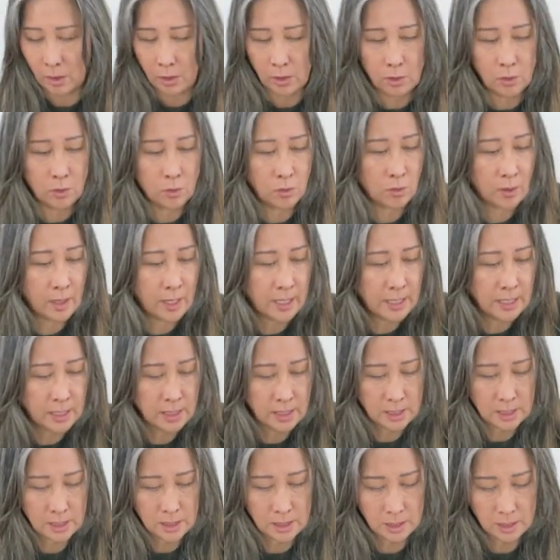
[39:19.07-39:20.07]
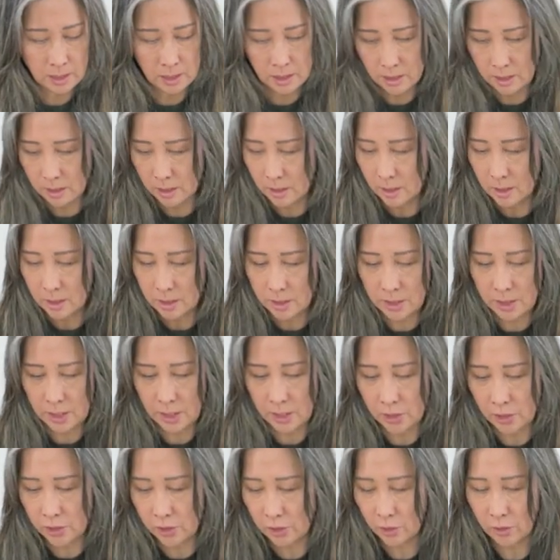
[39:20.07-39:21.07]
Great
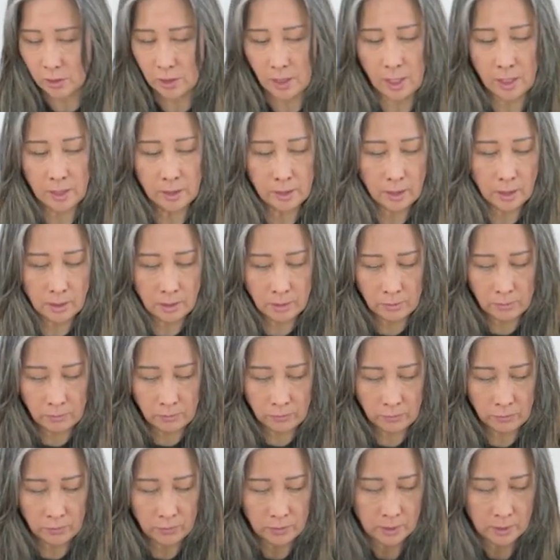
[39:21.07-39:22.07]
t-shirt. I love